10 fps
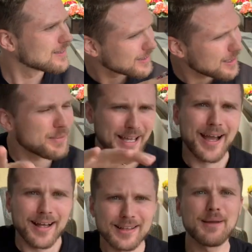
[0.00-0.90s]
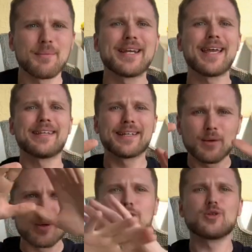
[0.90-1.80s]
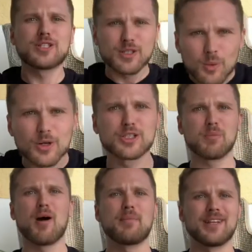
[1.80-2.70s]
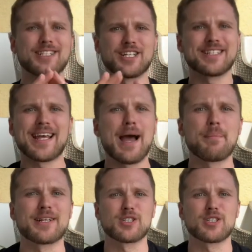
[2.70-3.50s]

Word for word: li- yeah, eliminate and reduce the world's population. It's happening.